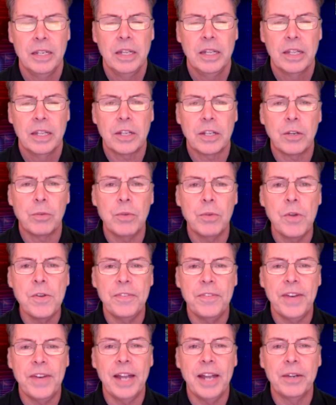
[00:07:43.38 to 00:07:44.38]
The
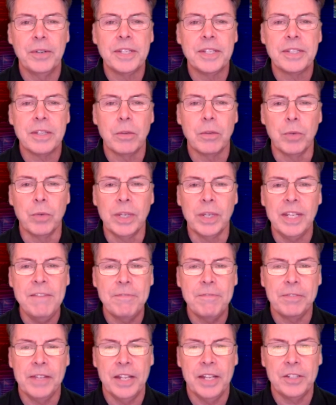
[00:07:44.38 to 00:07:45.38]
coronavirus
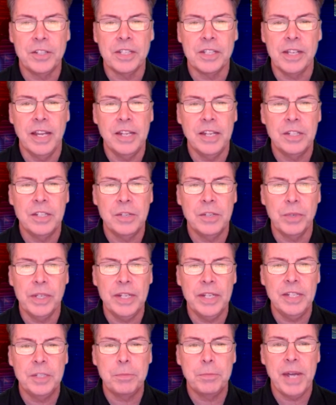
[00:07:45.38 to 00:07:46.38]
relief legislation
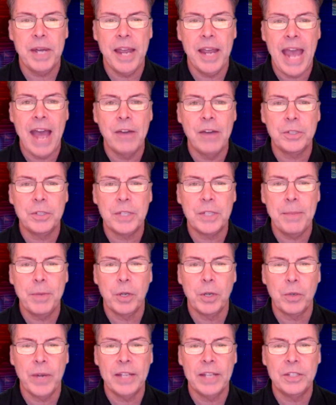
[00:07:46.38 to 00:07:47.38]
released by House
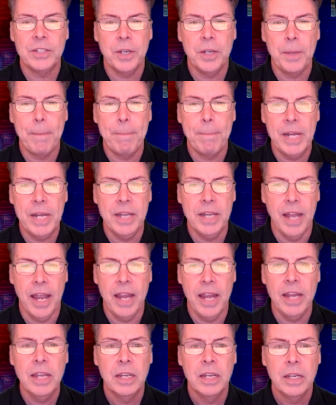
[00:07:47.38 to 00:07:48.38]
Democrats on
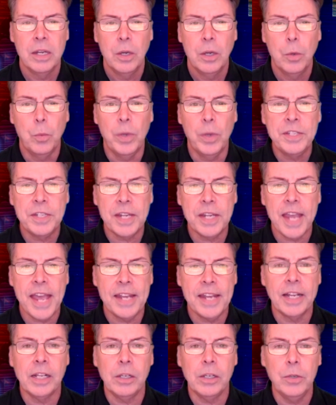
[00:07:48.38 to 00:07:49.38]
Monday once
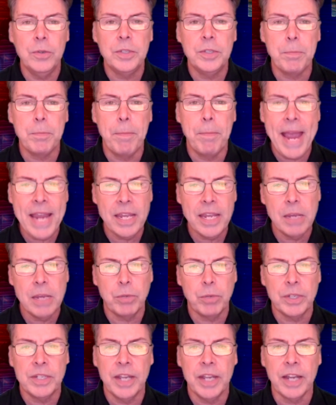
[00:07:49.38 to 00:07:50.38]
again includes banking
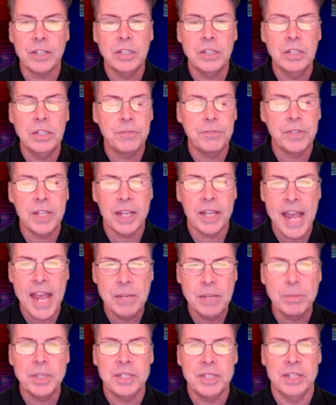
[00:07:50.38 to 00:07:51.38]
protections for the
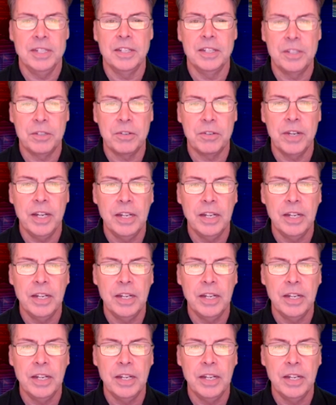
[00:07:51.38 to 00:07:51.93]
cannabis industry.